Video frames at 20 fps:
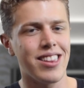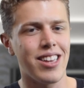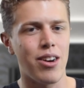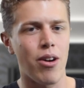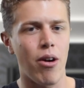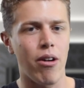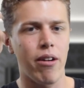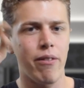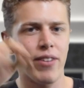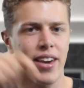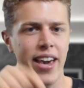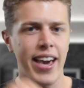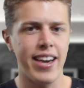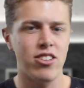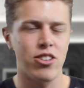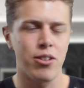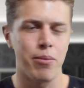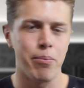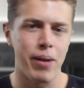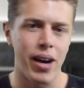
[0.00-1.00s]
the
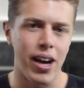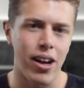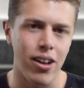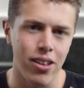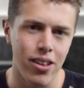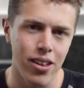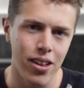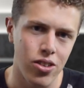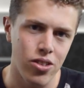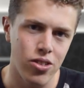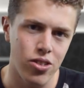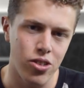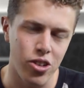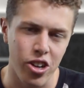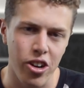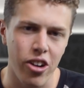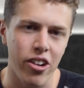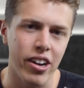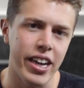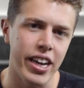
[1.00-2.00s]
notification bell, so
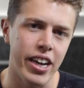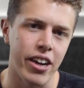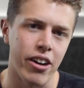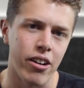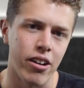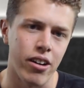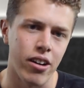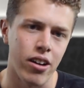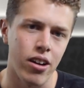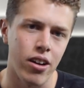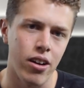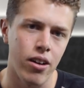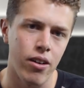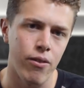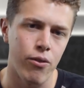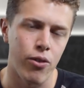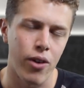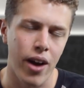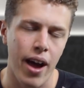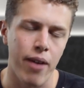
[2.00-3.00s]
you're here
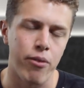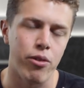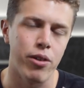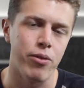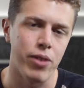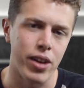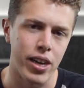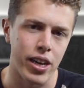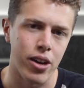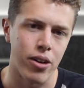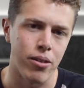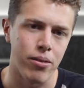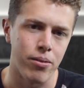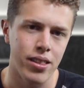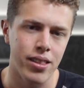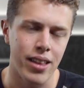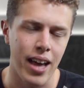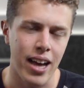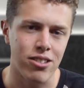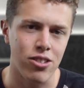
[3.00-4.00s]
for every video.
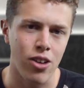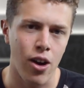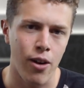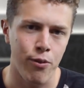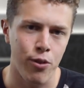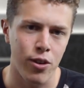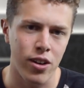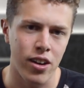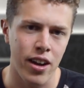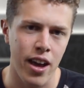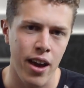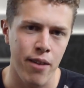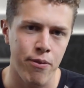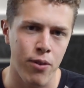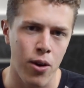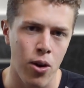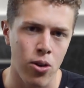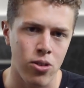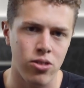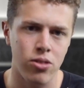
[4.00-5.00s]
That's all for today,
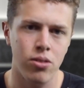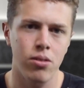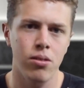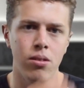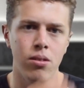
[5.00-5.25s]
folks.